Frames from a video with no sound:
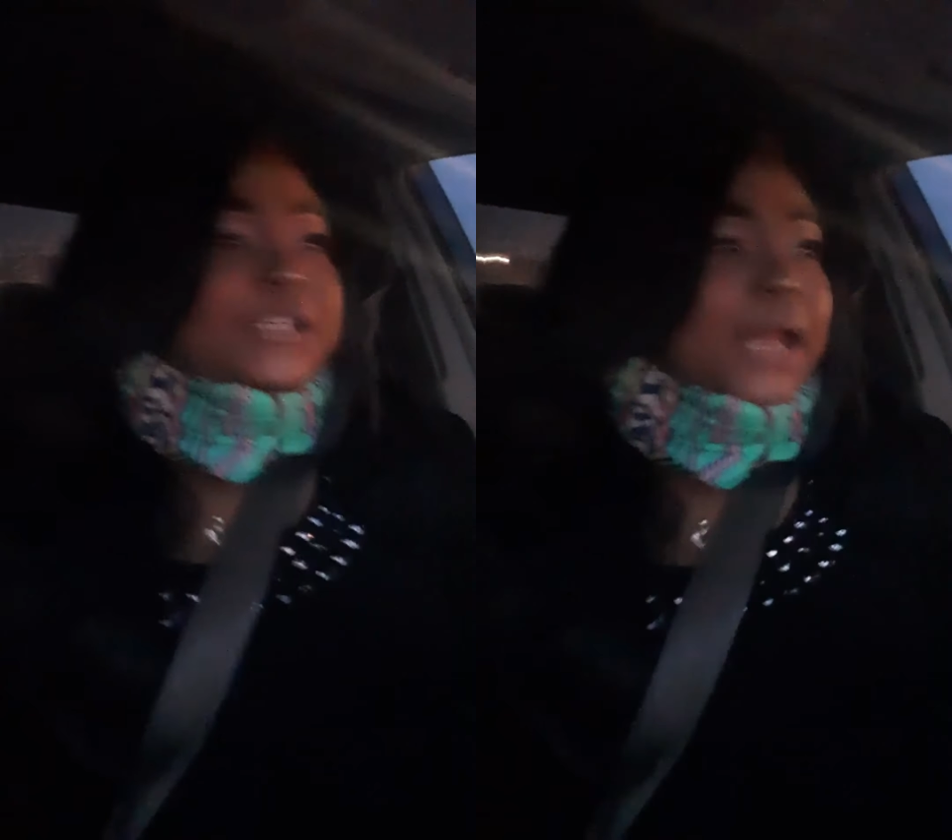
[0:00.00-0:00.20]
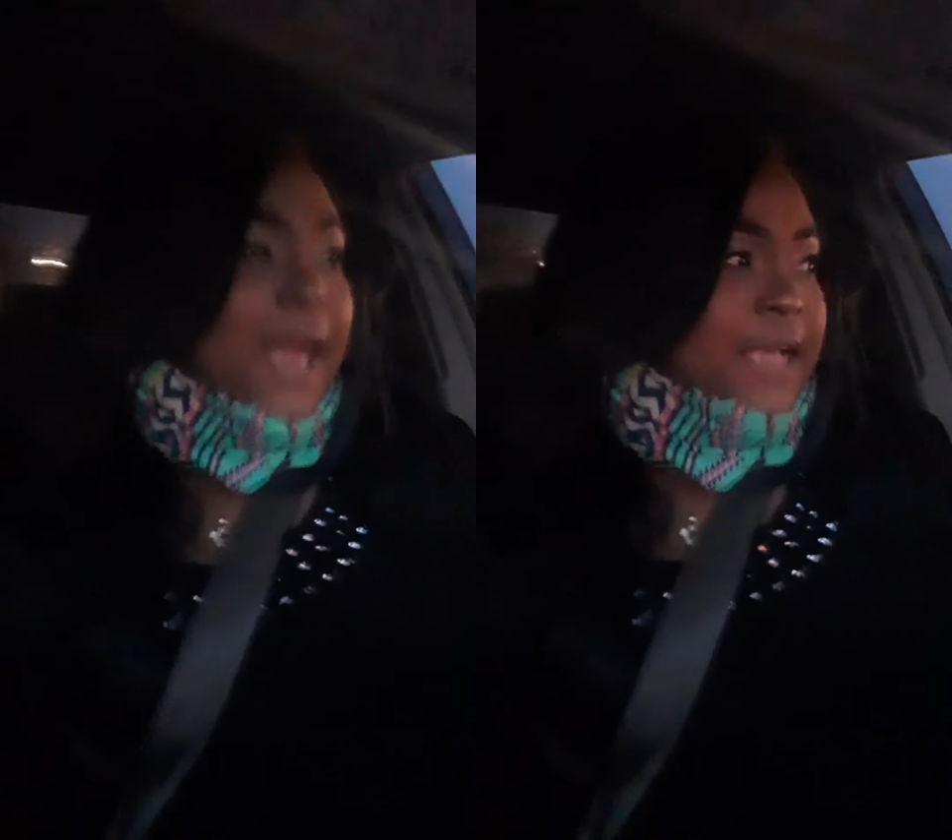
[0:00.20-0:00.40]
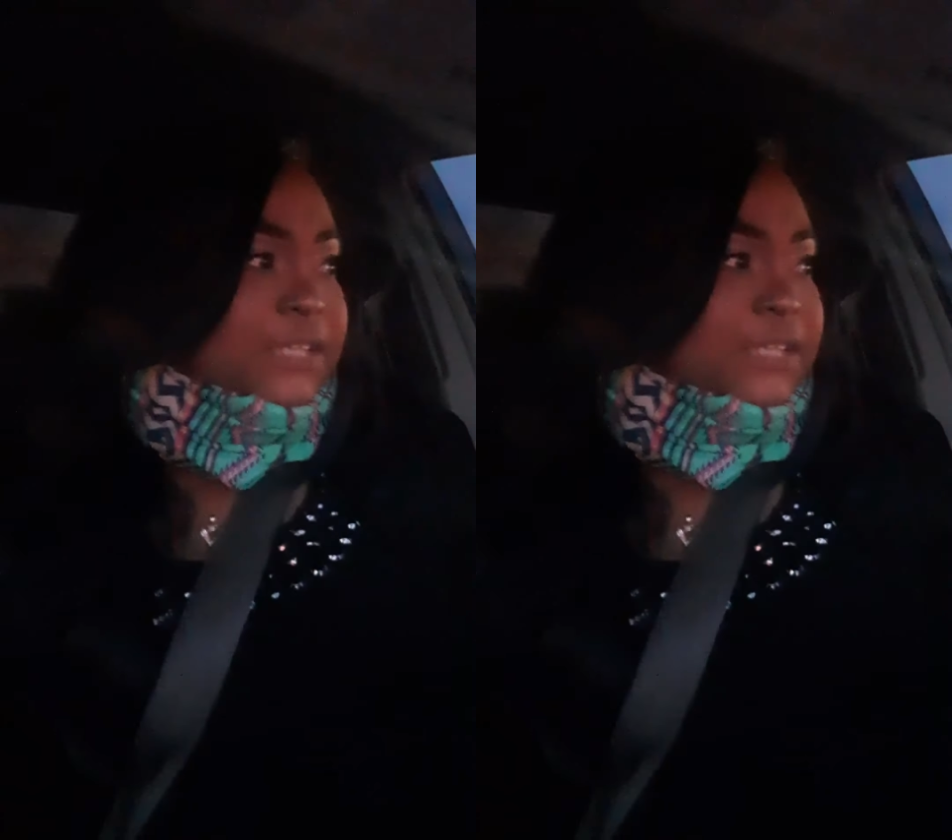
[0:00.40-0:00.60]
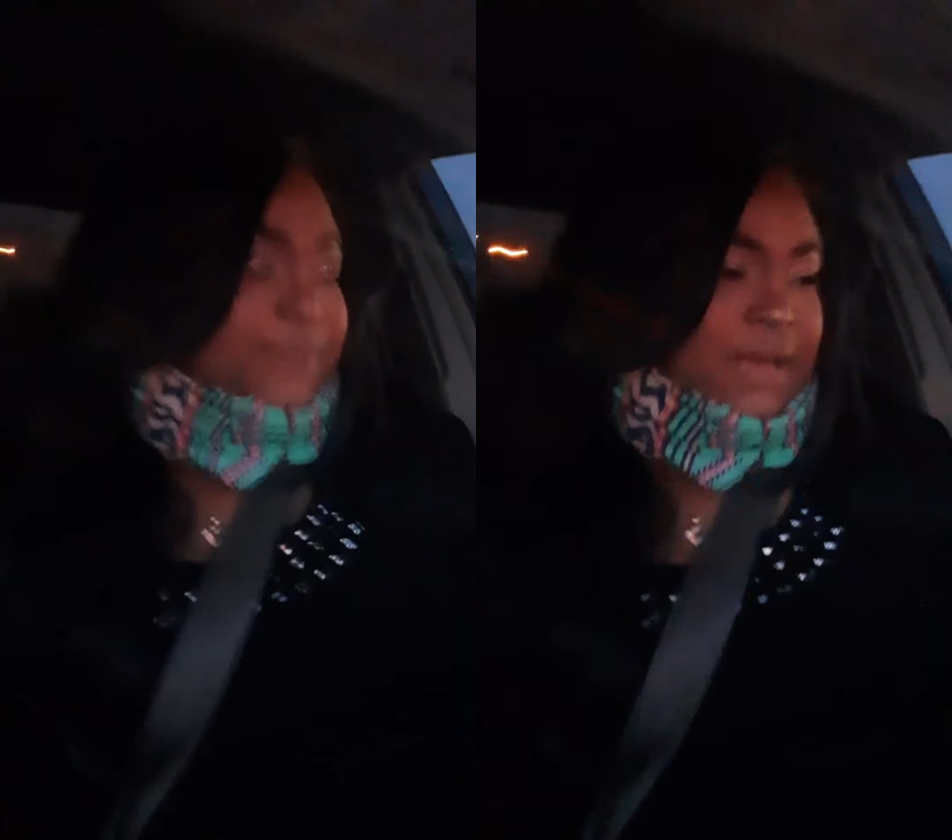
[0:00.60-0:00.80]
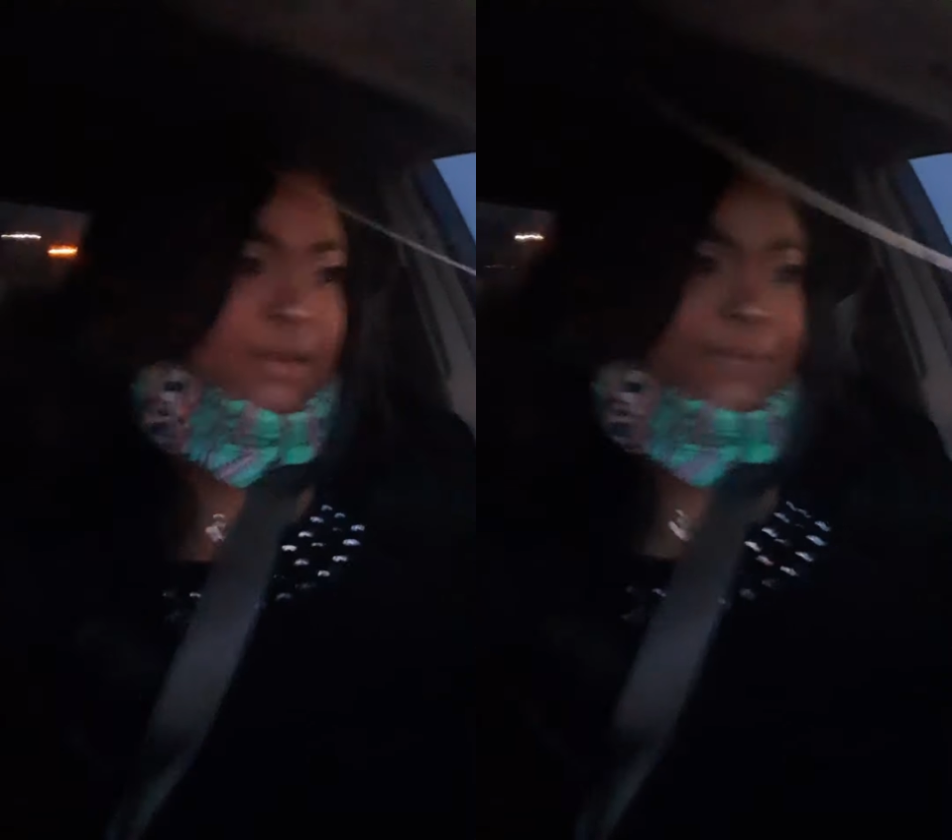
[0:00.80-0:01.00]
likes, but
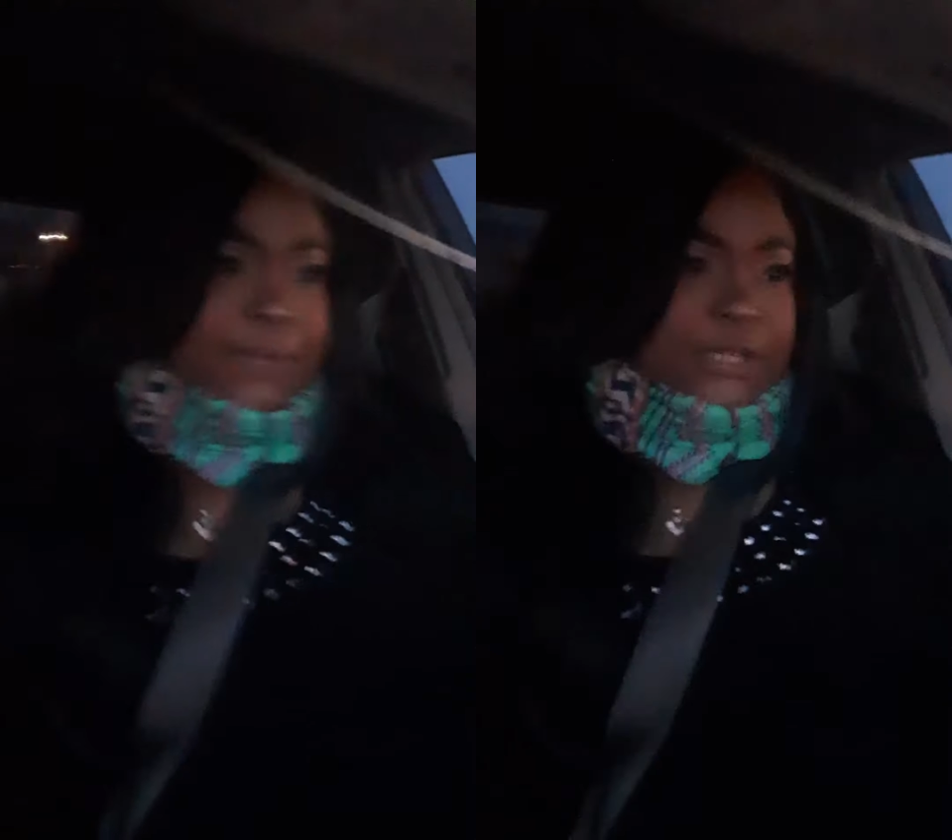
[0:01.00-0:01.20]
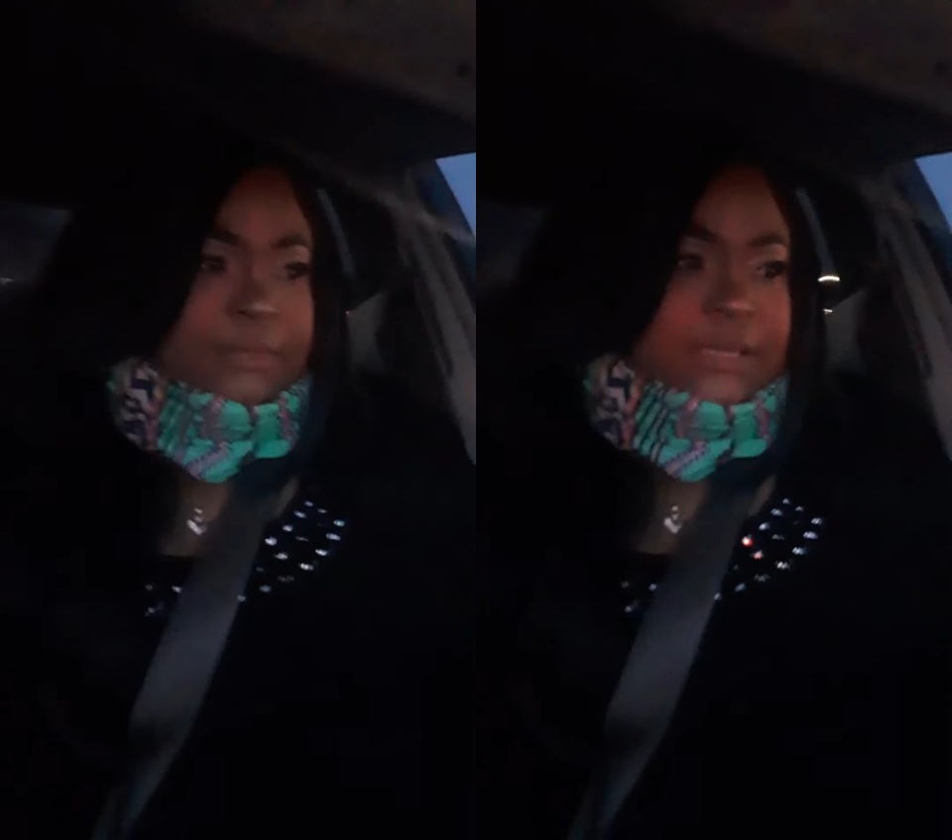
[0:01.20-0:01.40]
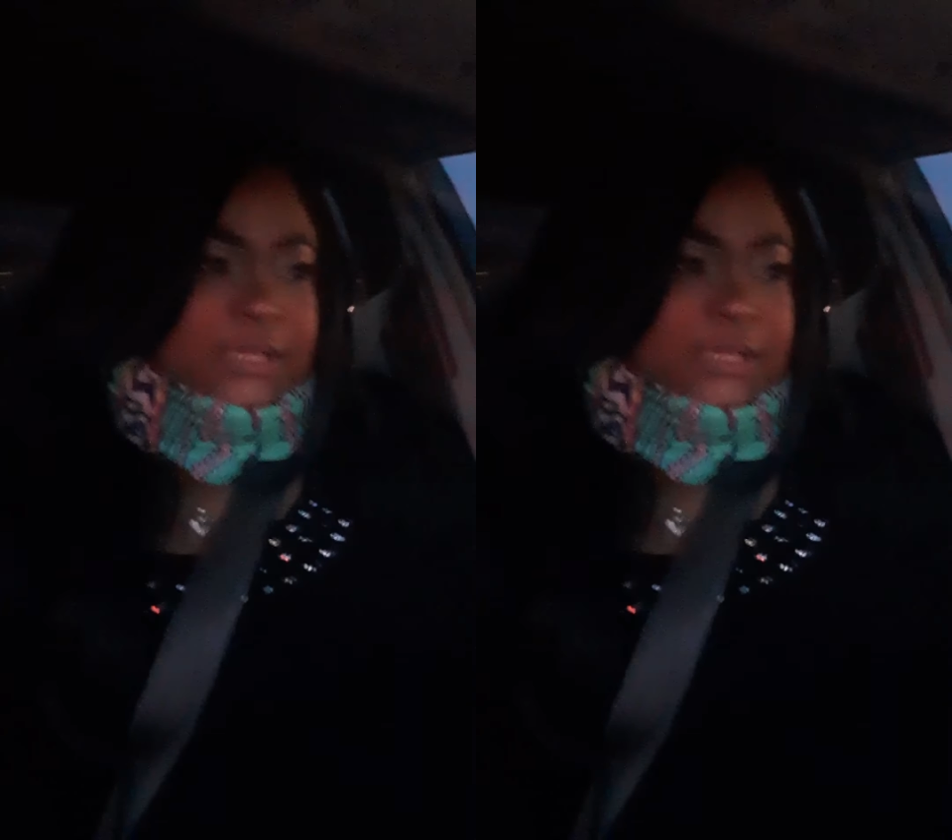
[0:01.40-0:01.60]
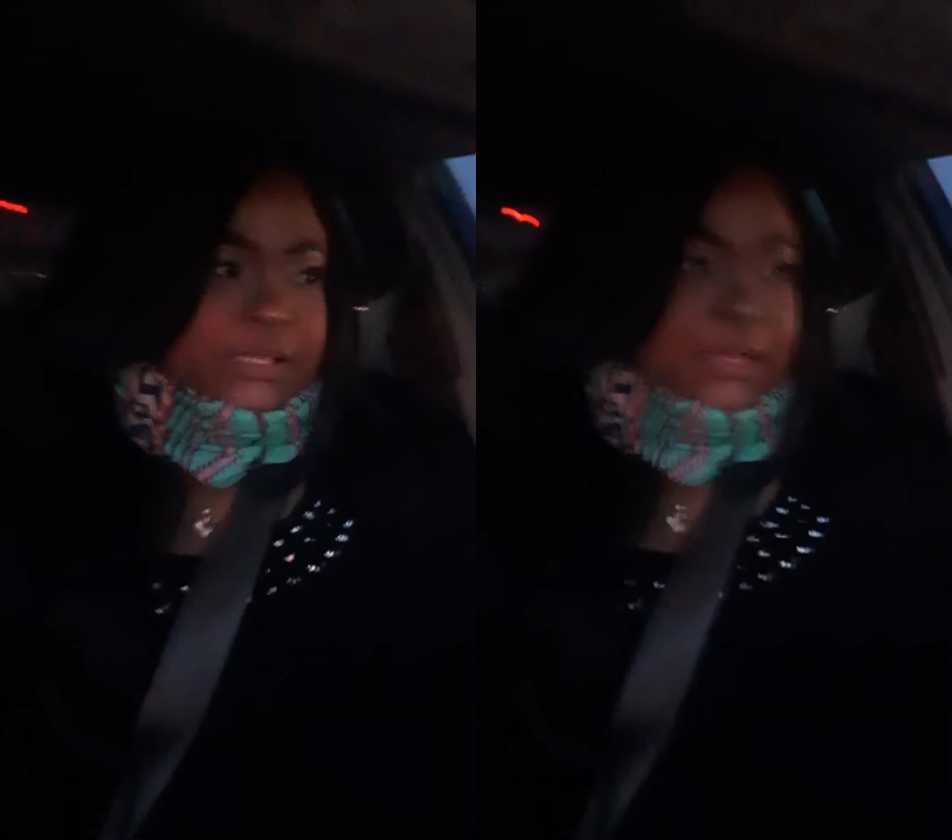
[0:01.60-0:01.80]
not a bunch of buzz.